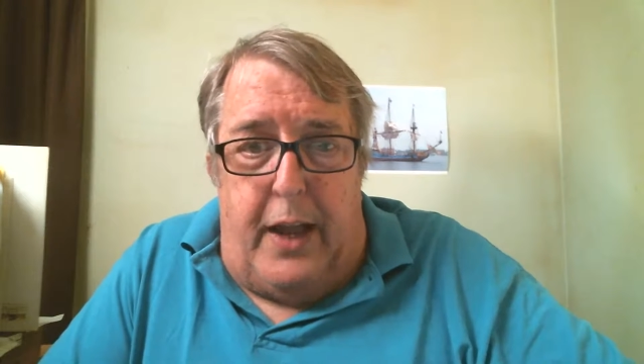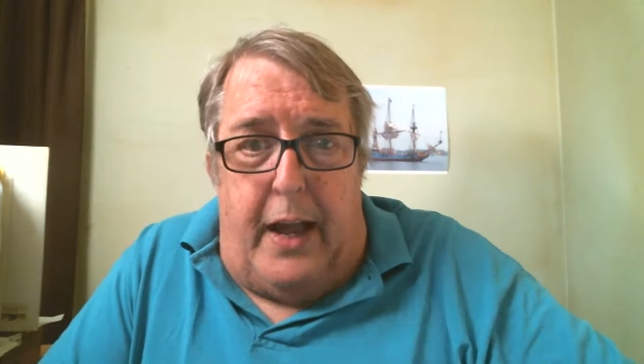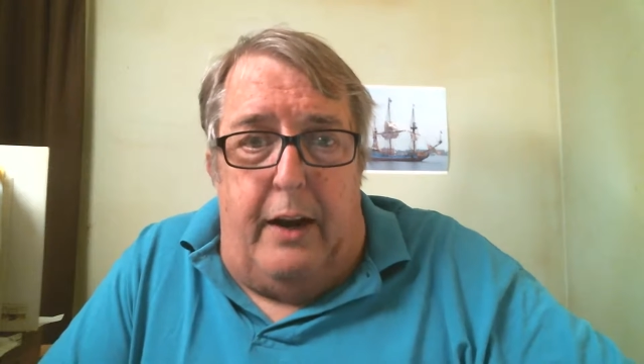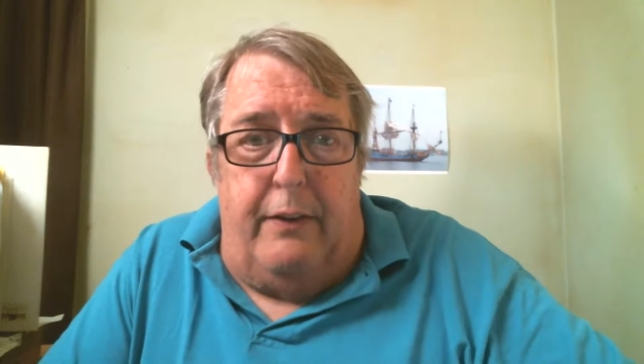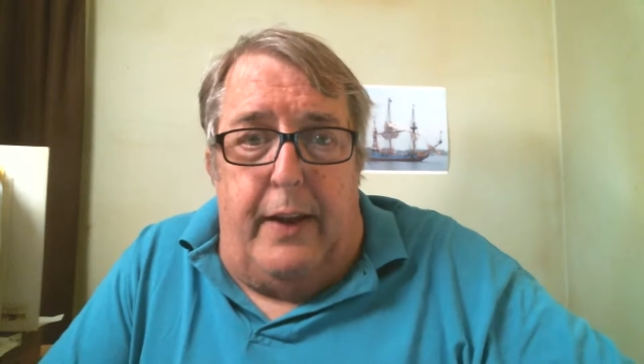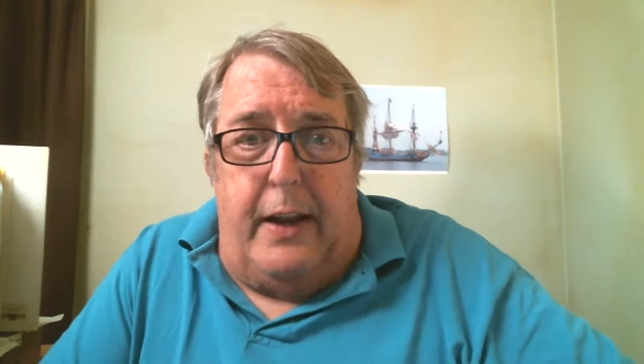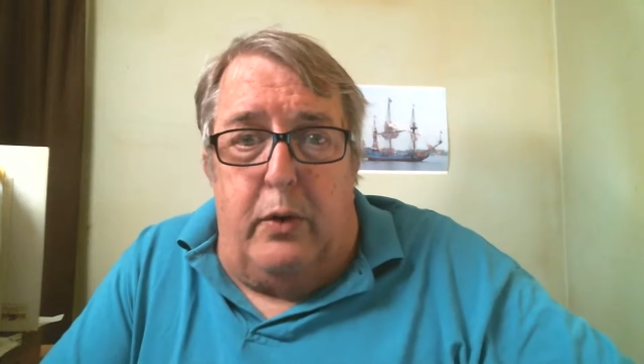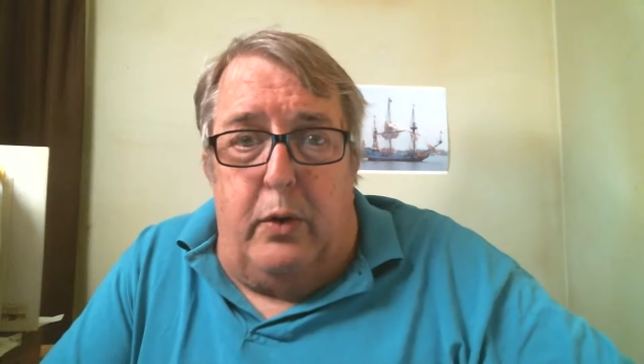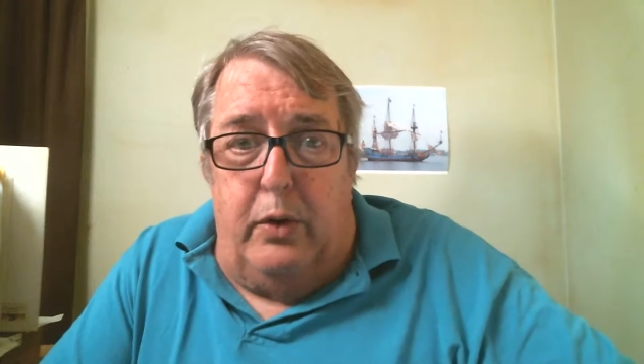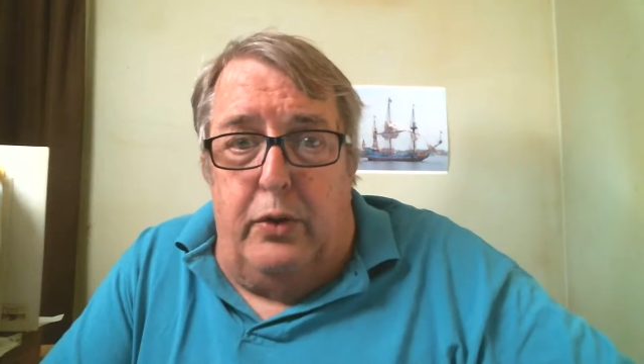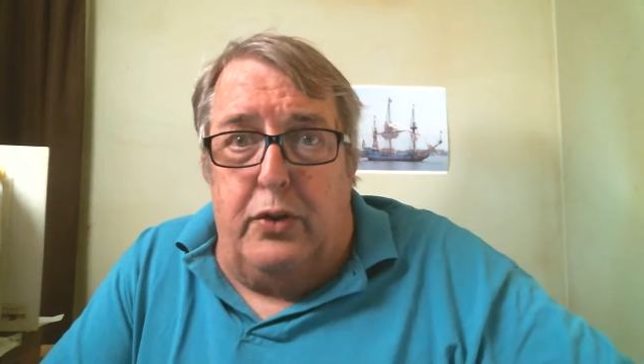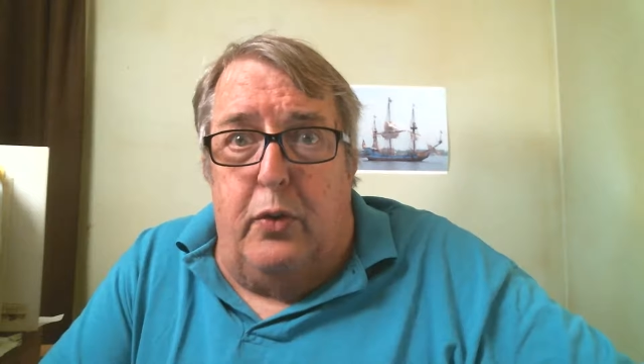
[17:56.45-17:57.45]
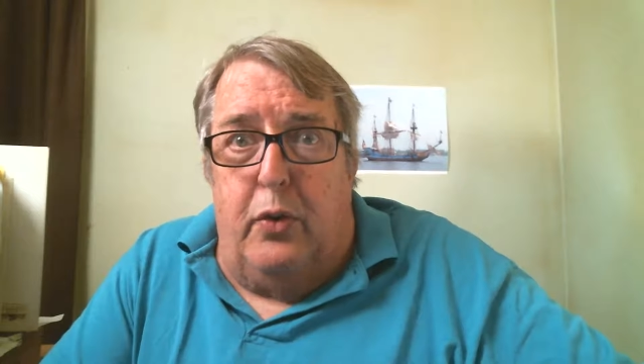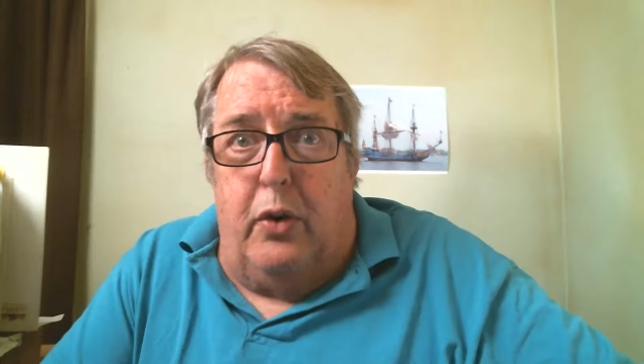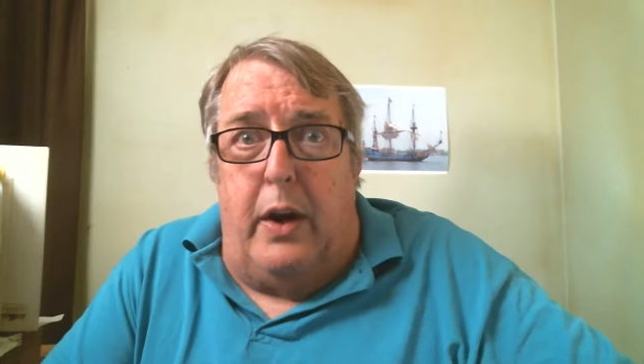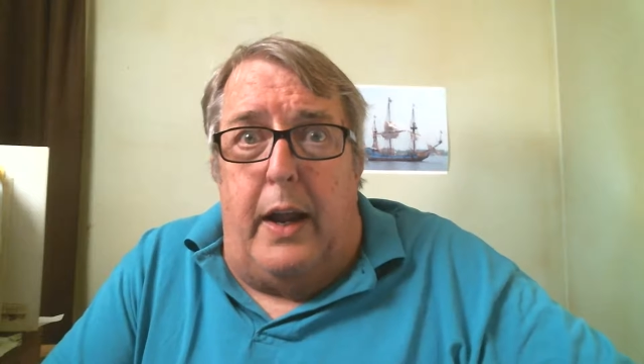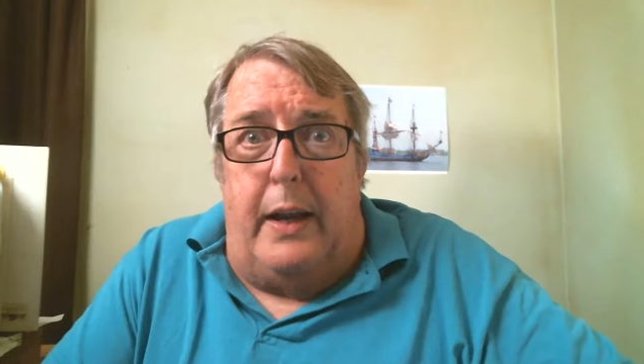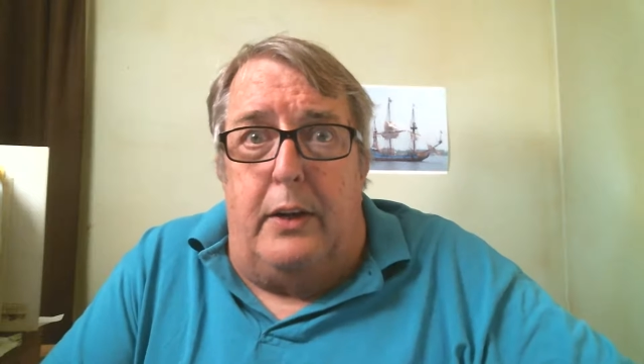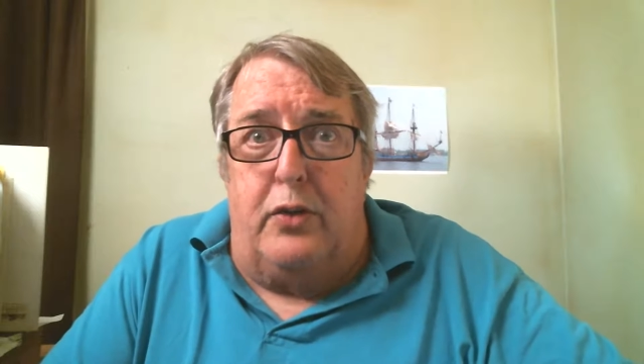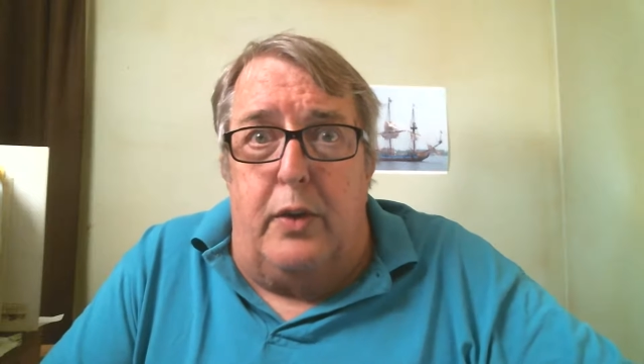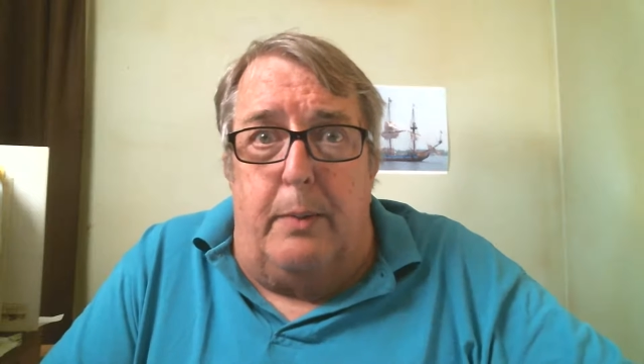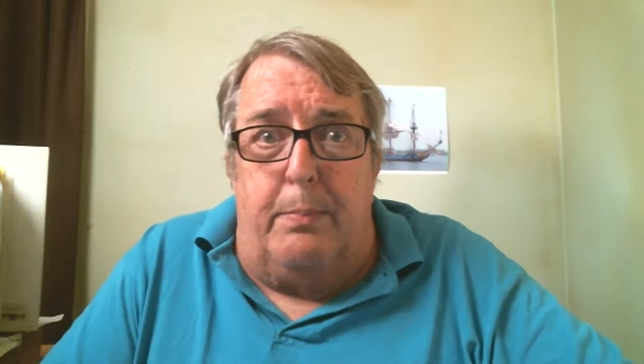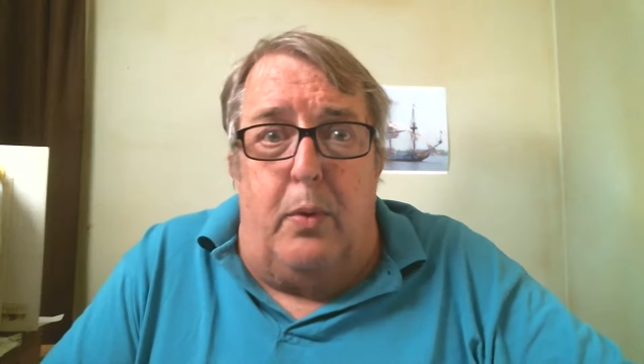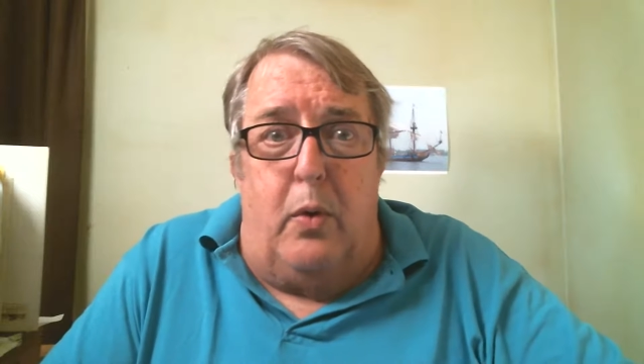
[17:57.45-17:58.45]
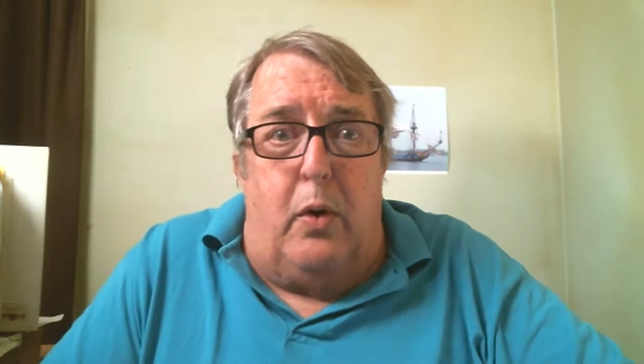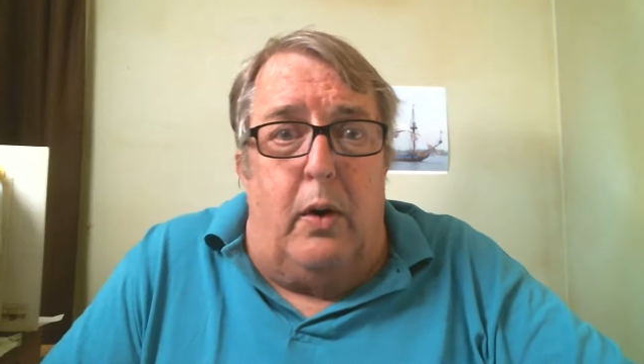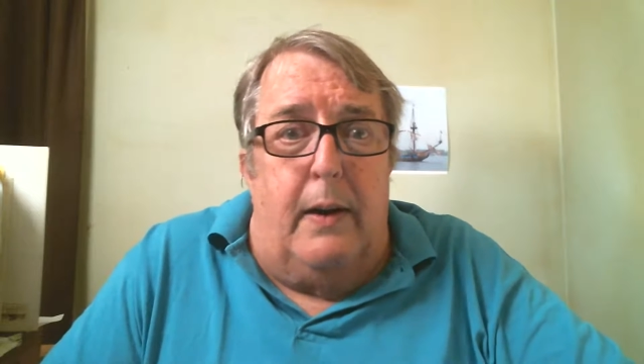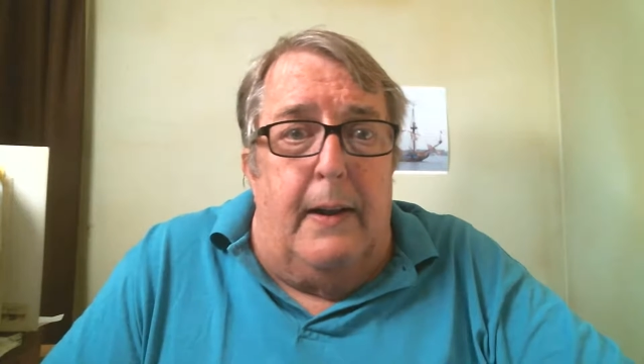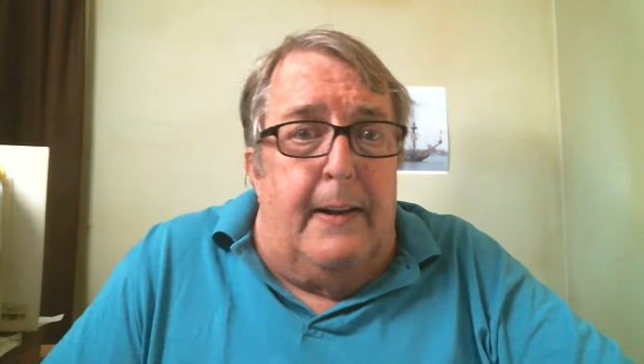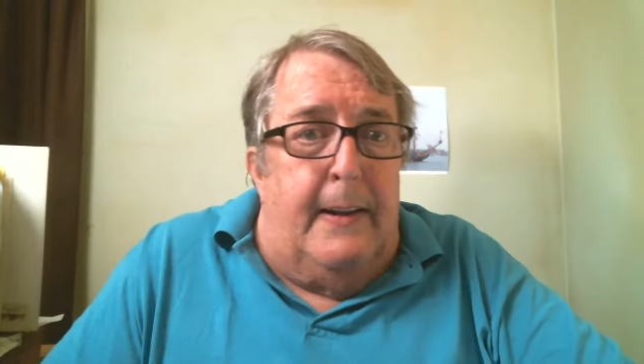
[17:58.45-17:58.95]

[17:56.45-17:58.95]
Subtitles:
out of a cruise or a trip or